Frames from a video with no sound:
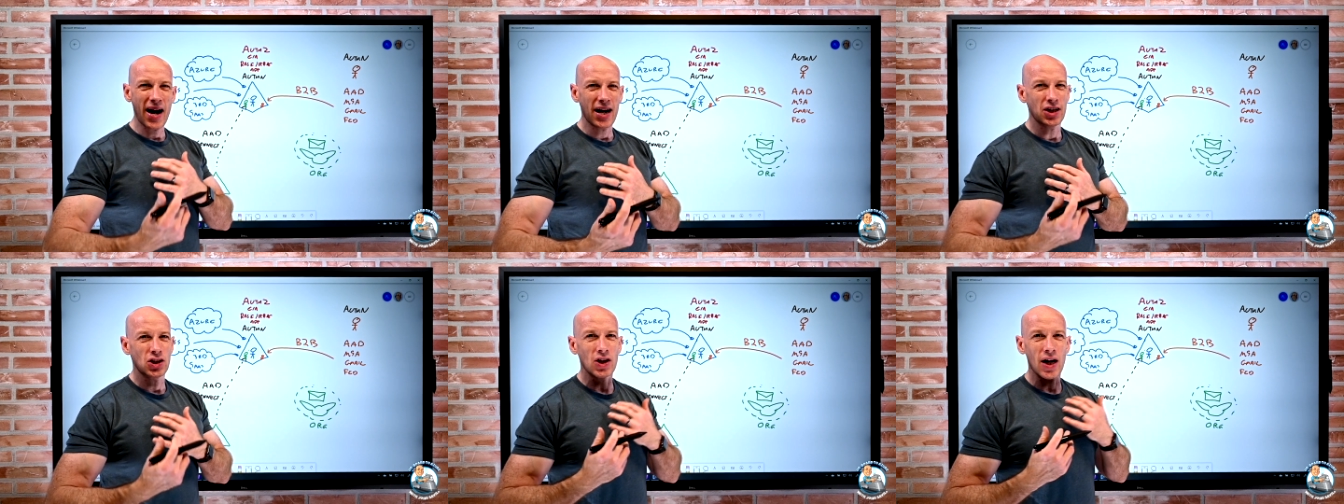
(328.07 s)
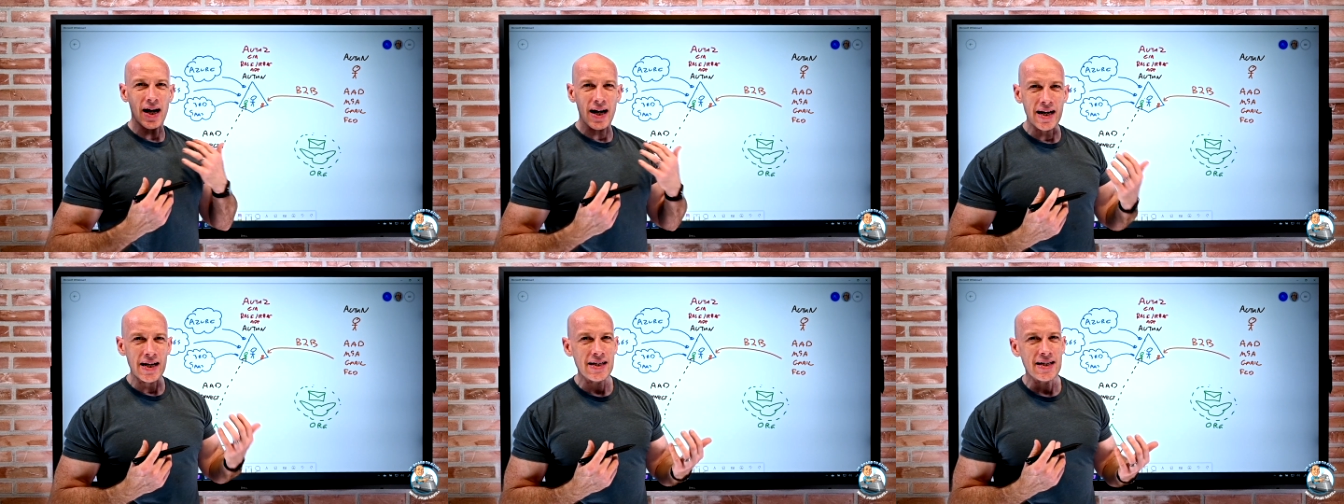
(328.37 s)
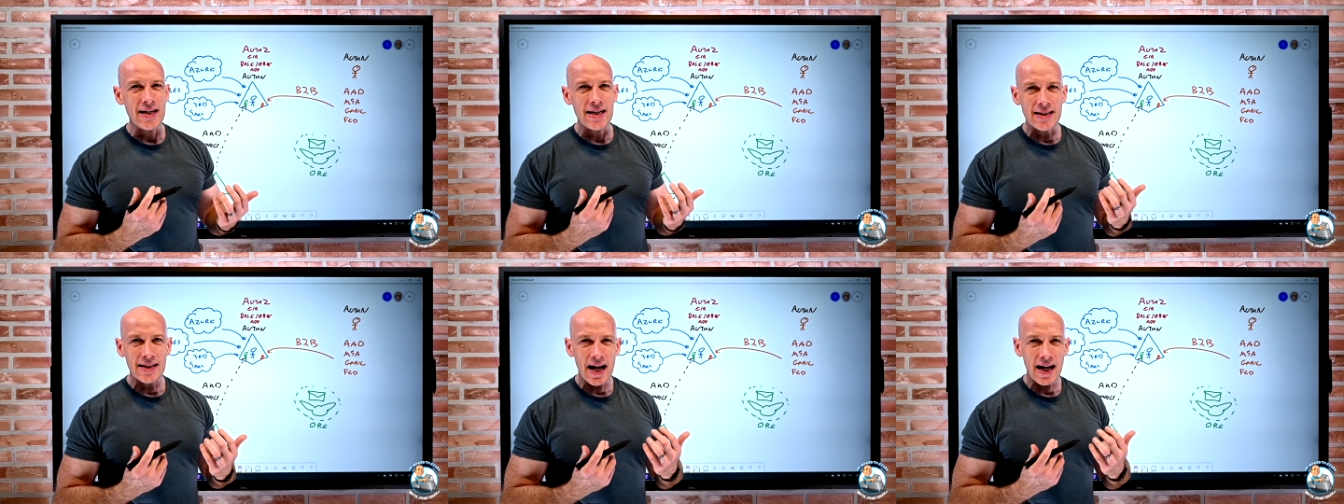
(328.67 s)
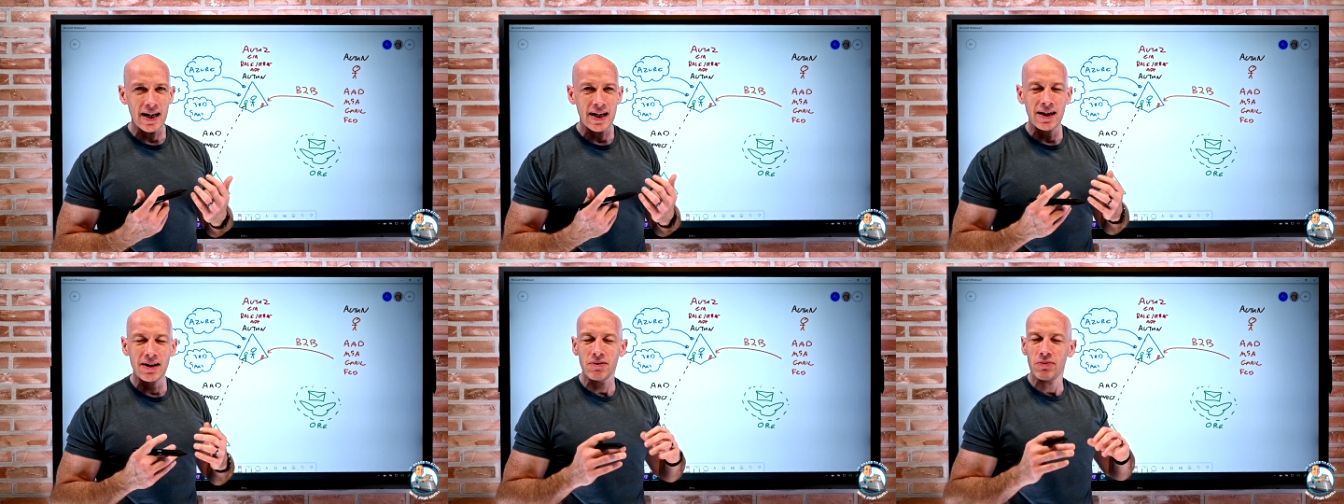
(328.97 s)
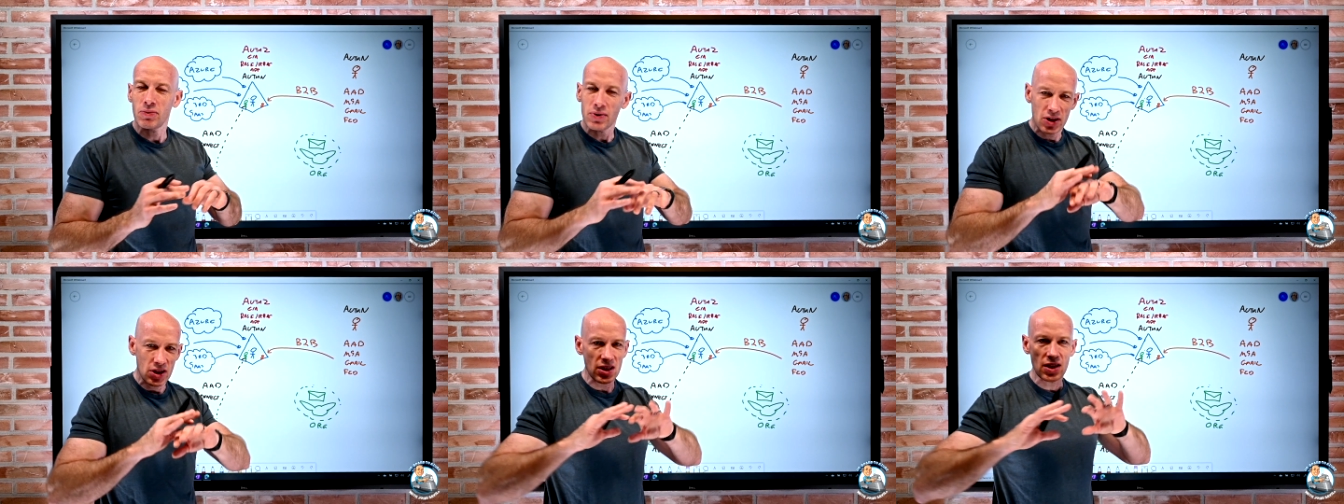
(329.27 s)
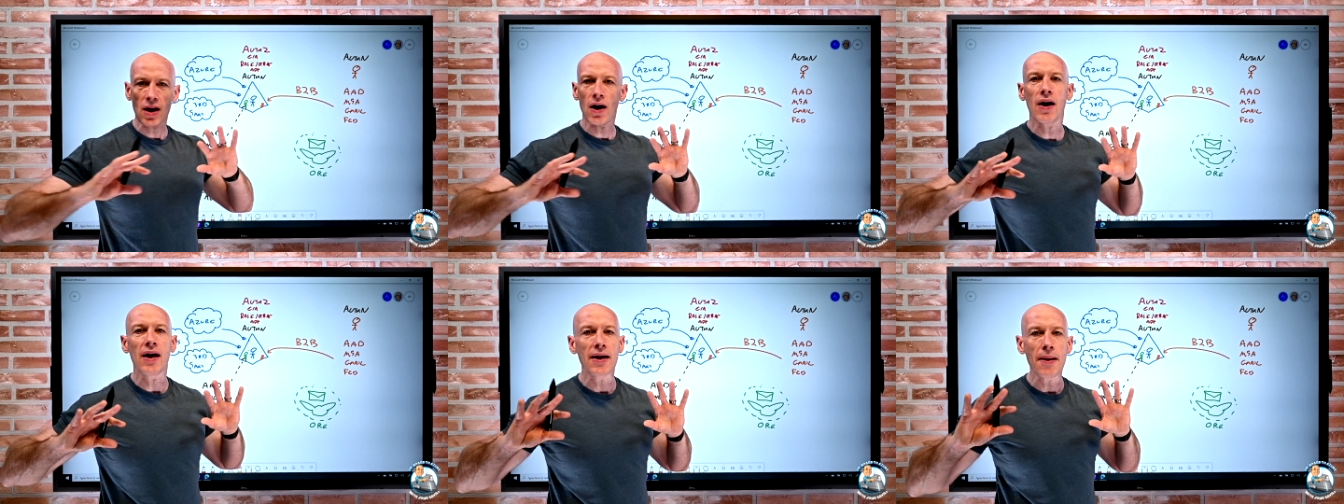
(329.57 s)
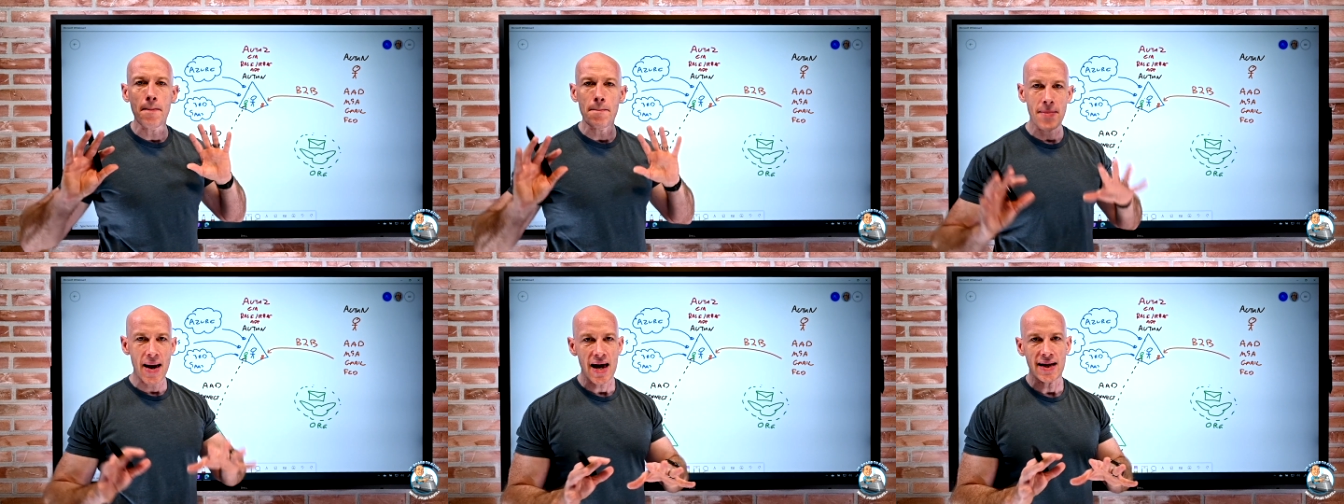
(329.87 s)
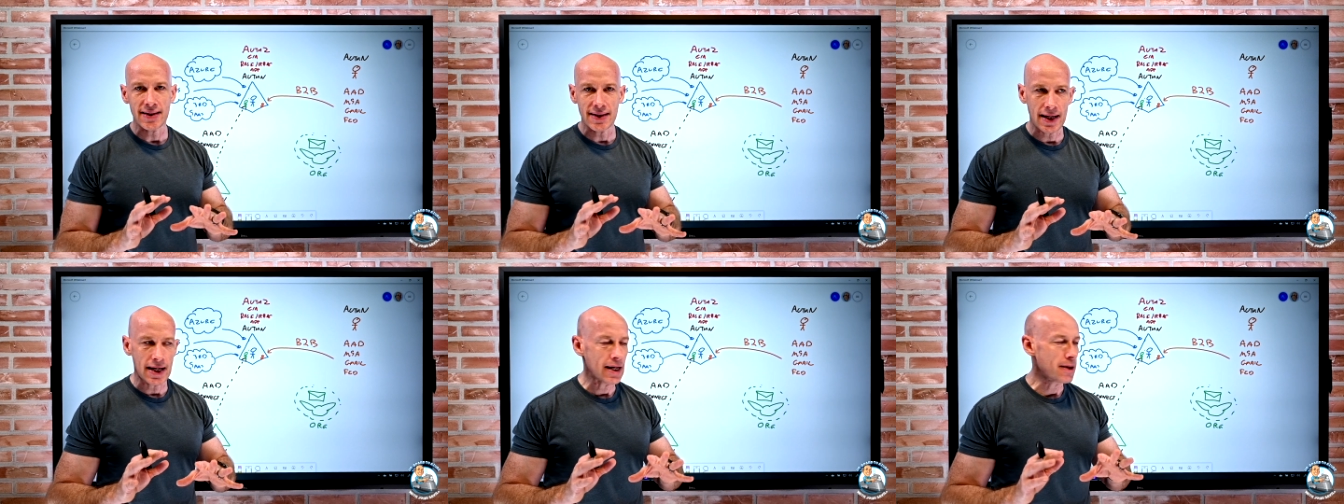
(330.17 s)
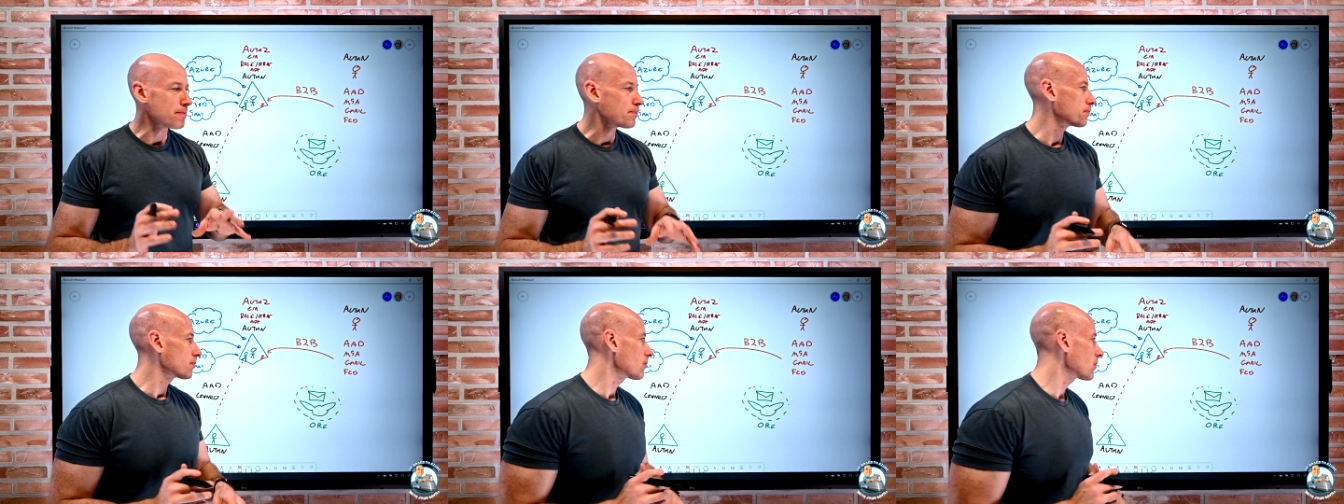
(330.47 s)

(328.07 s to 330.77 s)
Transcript: Azure AD tenant, which is kind of messy.